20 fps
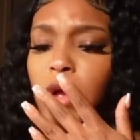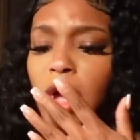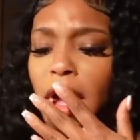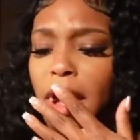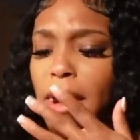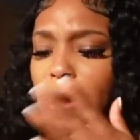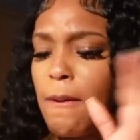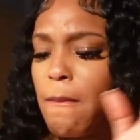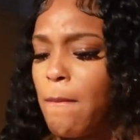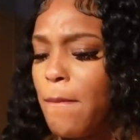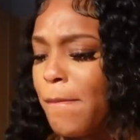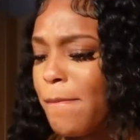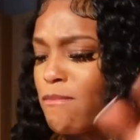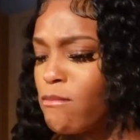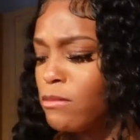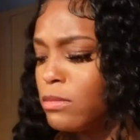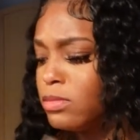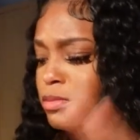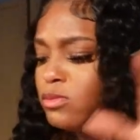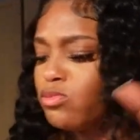Yeah,
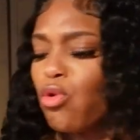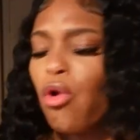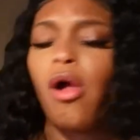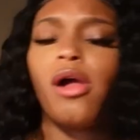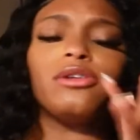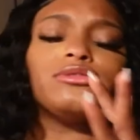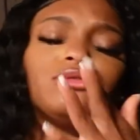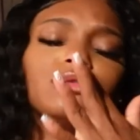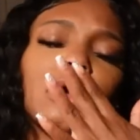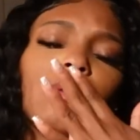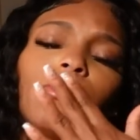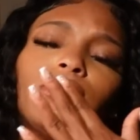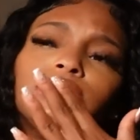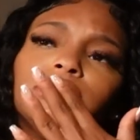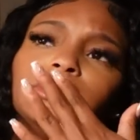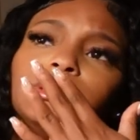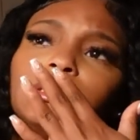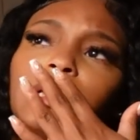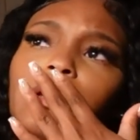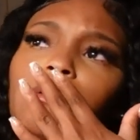that's what I
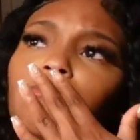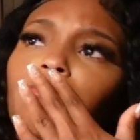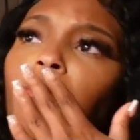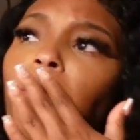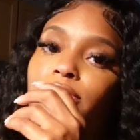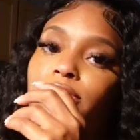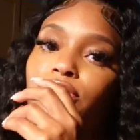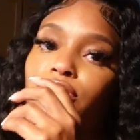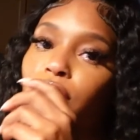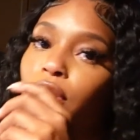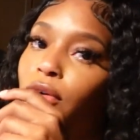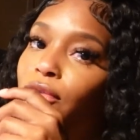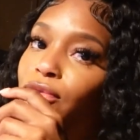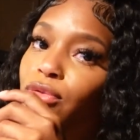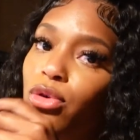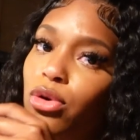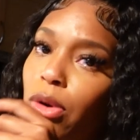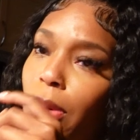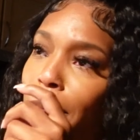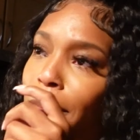wanted to say. So the
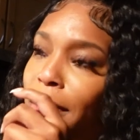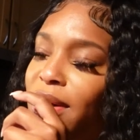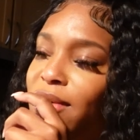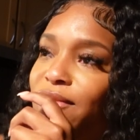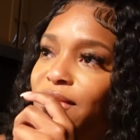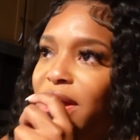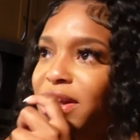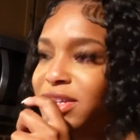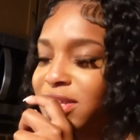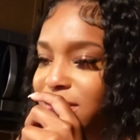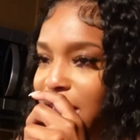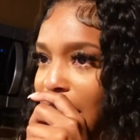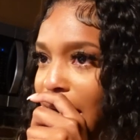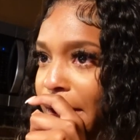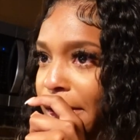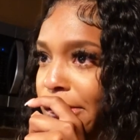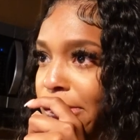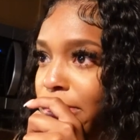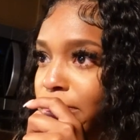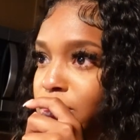food buffet
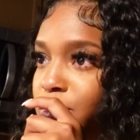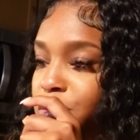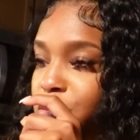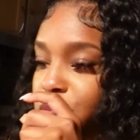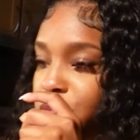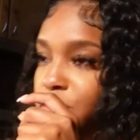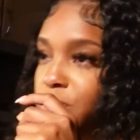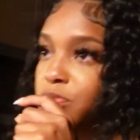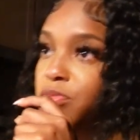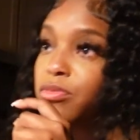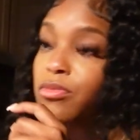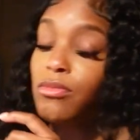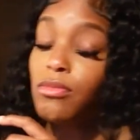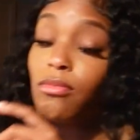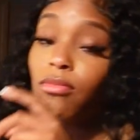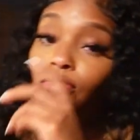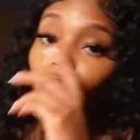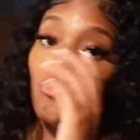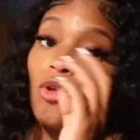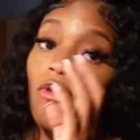style.
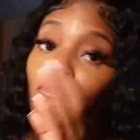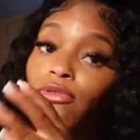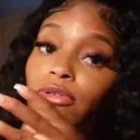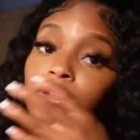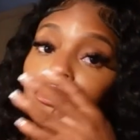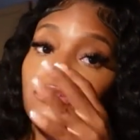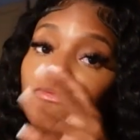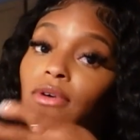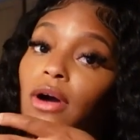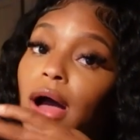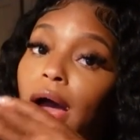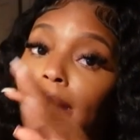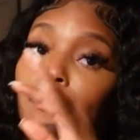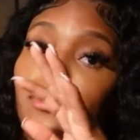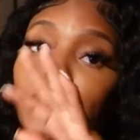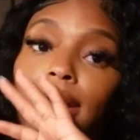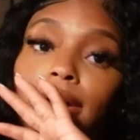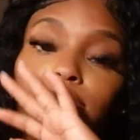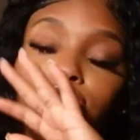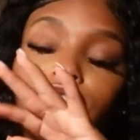First of all, I'm
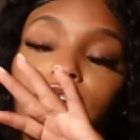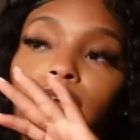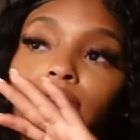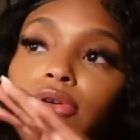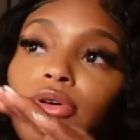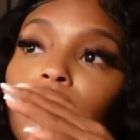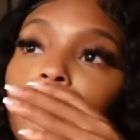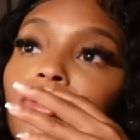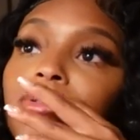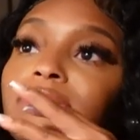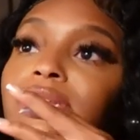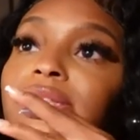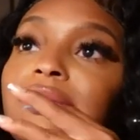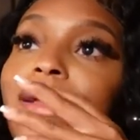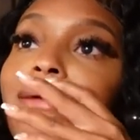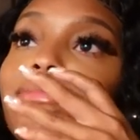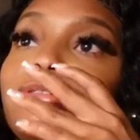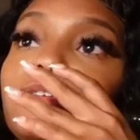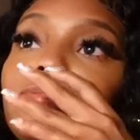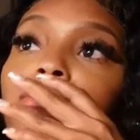not trying to go to no
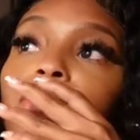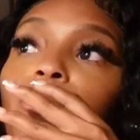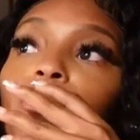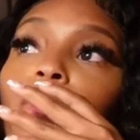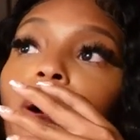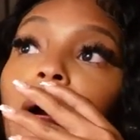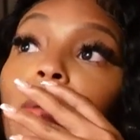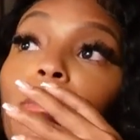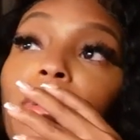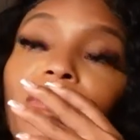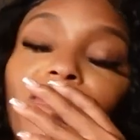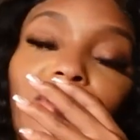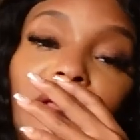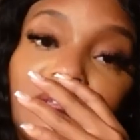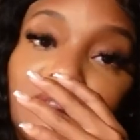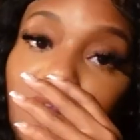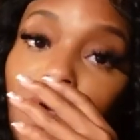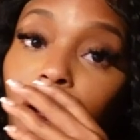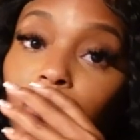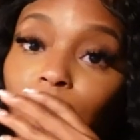establishment who got buffet
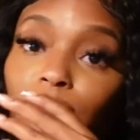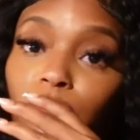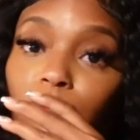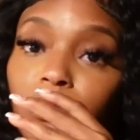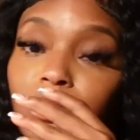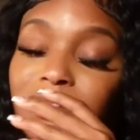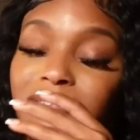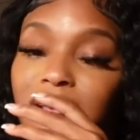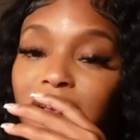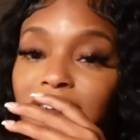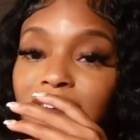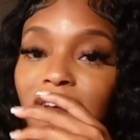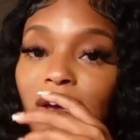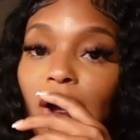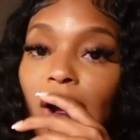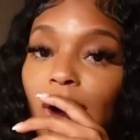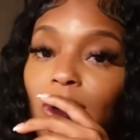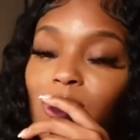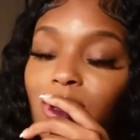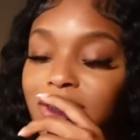style food because that shit
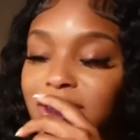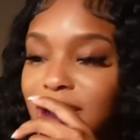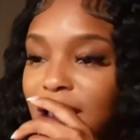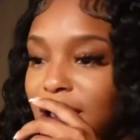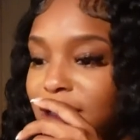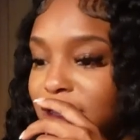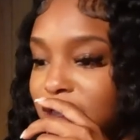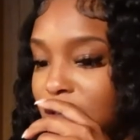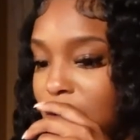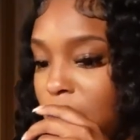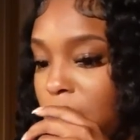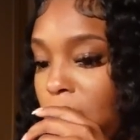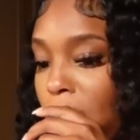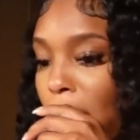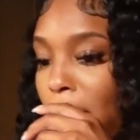always nasty.